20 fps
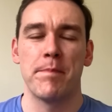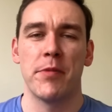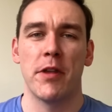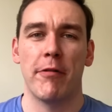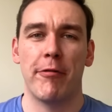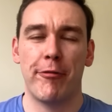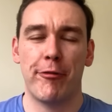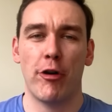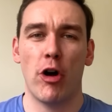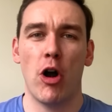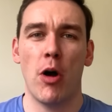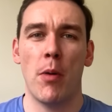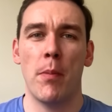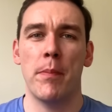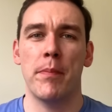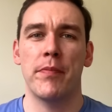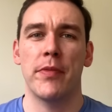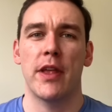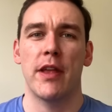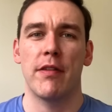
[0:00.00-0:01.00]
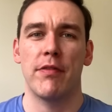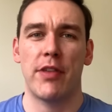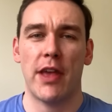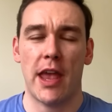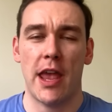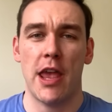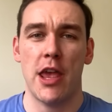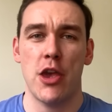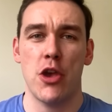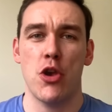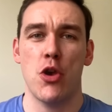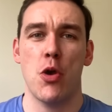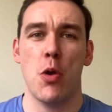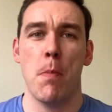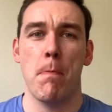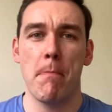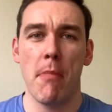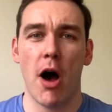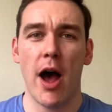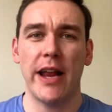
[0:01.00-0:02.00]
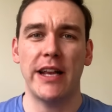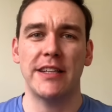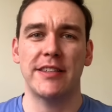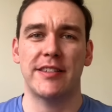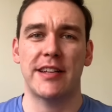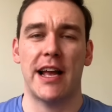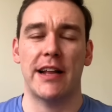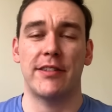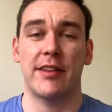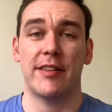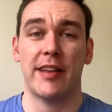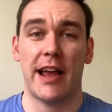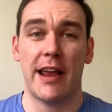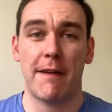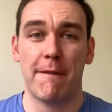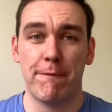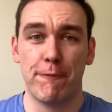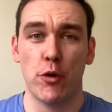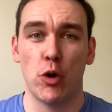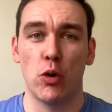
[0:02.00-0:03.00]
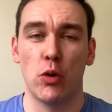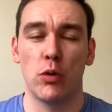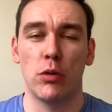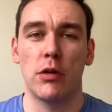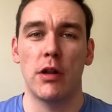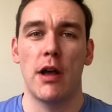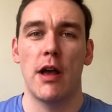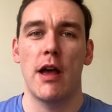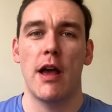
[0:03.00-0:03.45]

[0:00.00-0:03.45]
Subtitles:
from the EU mindset to take full